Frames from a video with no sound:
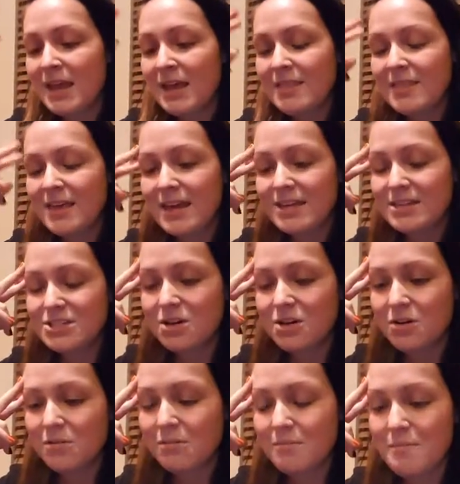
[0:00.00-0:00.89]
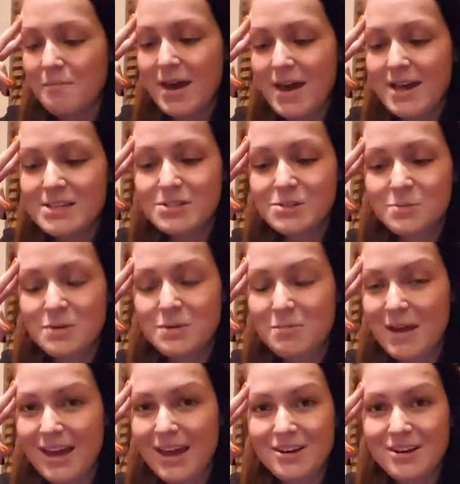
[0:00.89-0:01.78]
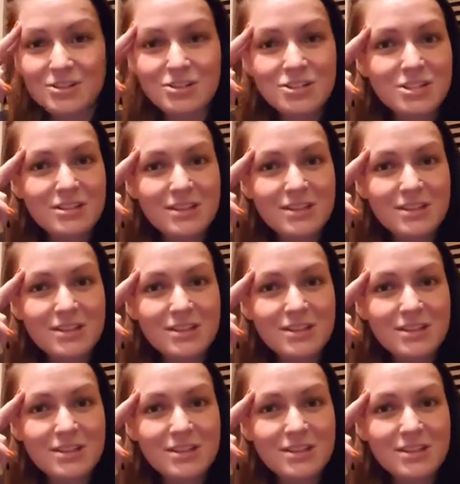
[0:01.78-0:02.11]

They don't mess with my energy